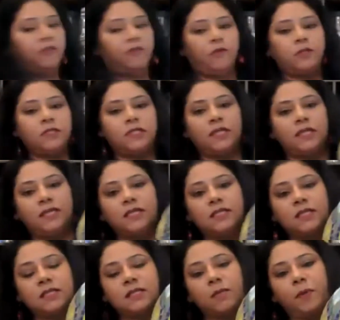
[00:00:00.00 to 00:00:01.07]
If you see,
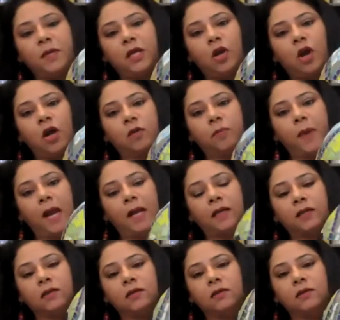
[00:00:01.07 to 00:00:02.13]
this is a peacock
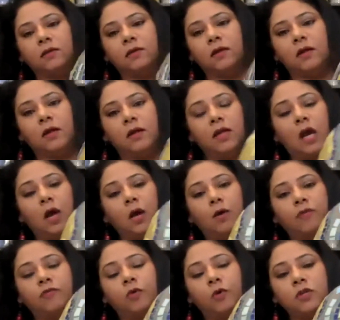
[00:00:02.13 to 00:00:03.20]
pattern.
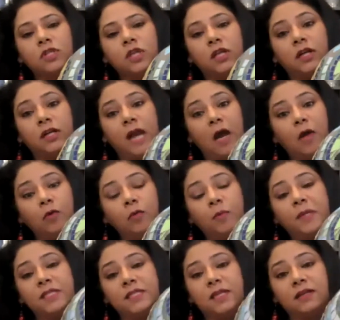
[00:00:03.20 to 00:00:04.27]
Now, of course, on a round
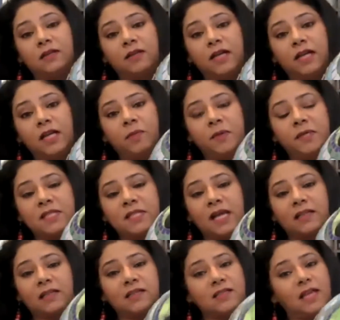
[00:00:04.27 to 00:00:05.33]
piece, a 3D piece
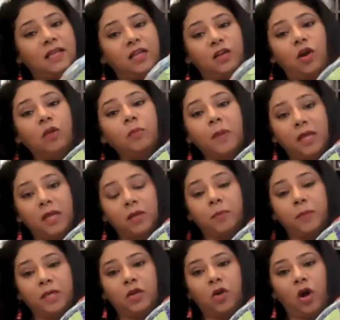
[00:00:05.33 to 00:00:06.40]
like this, I cannot make a
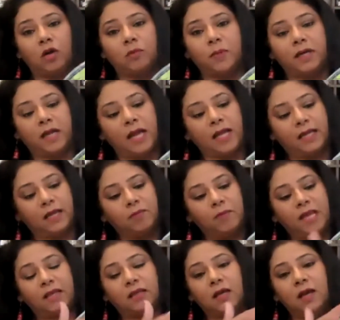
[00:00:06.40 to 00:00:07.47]
peacock, but I can
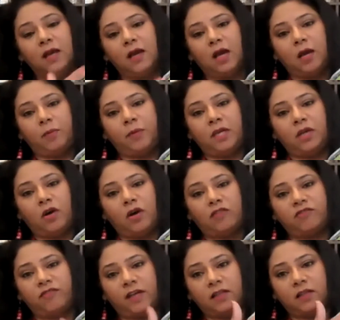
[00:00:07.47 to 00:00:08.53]
make a
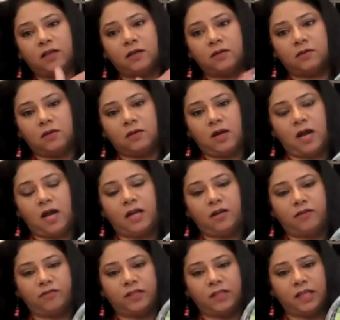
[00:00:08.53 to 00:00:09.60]
peacock feather
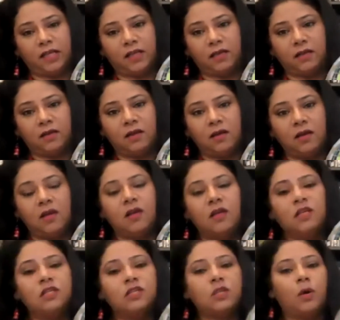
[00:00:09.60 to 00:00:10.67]
kind of a thing.
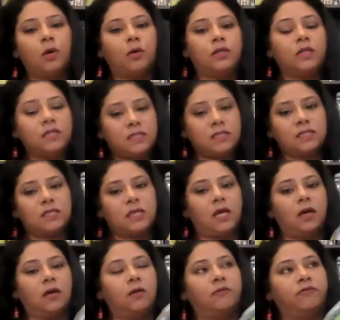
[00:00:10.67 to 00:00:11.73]
So this
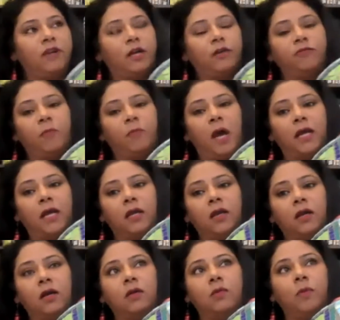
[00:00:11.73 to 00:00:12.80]
friend of mine,
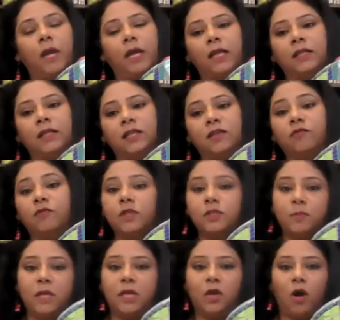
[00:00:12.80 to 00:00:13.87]
her wedding theme
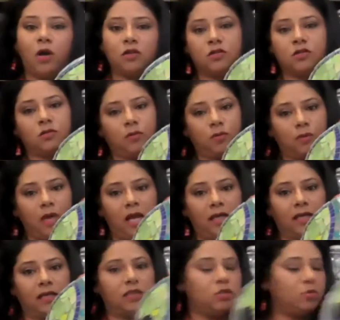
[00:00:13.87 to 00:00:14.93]
was peacock. So I
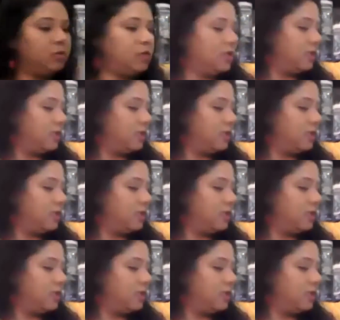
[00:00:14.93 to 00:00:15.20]
can do